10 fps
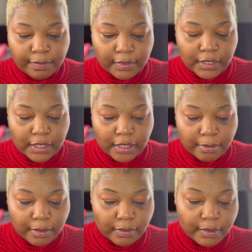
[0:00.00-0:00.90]
And
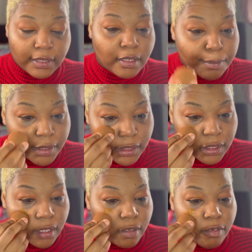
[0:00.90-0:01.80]
I'm going to put this
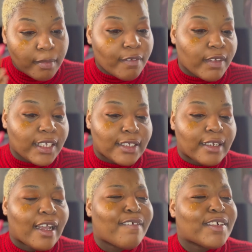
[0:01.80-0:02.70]
all over my face and
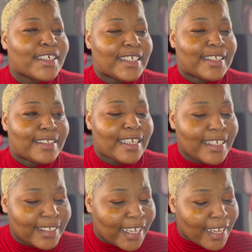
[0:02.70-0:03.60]
cover these
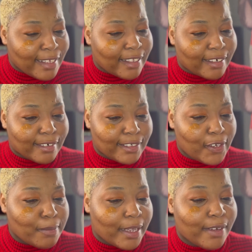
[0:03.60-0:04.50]
zits that are
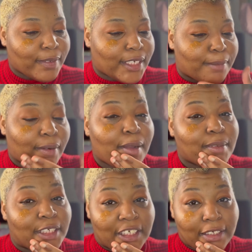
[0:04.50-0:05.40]
too big, which I
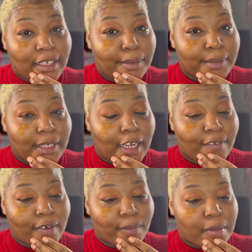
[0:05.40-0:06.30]
probably should not be
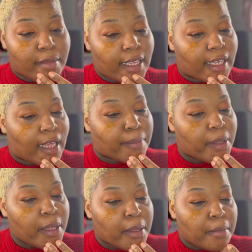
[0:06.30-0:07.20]
covering with makeup.
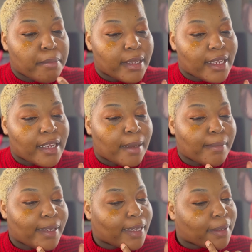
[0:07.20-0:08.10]
But I'm
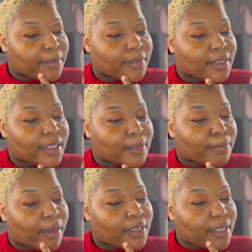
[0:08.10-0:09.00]
going to handle this and
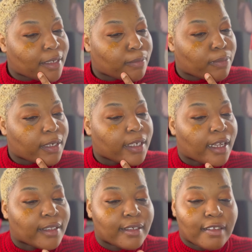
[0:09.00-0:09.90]
probably take a break
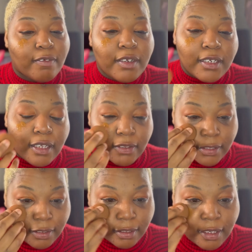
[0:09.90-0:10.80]
after this video to